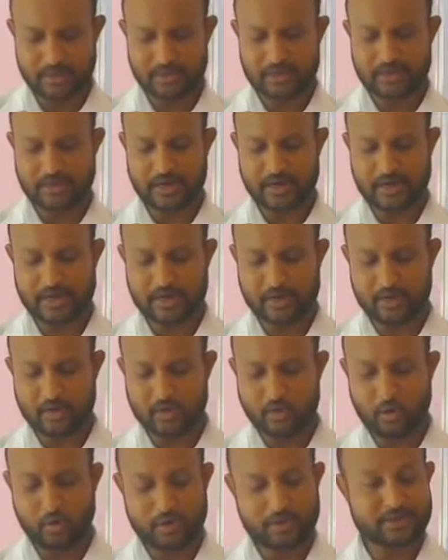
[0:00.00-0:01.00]
The
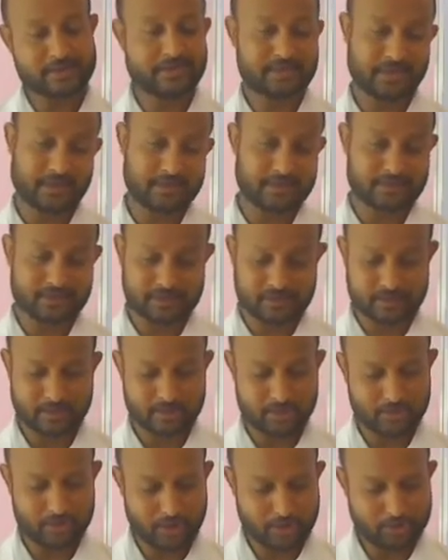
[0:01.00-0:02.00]
onion cells
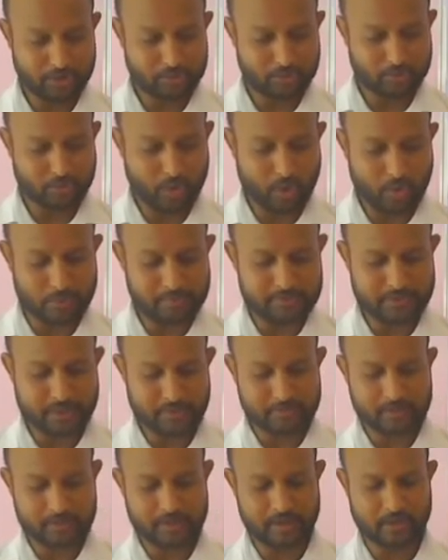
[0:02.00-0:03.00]
you
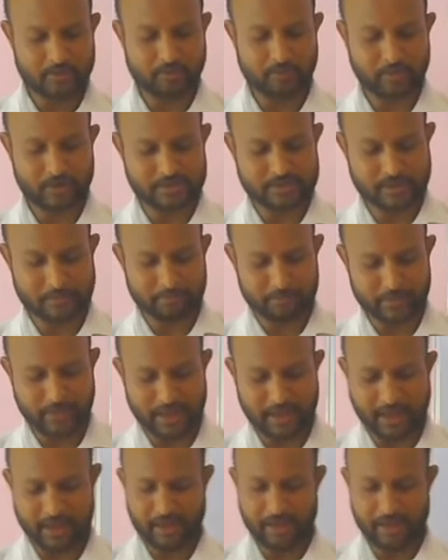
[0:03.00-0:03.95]
observed, for example,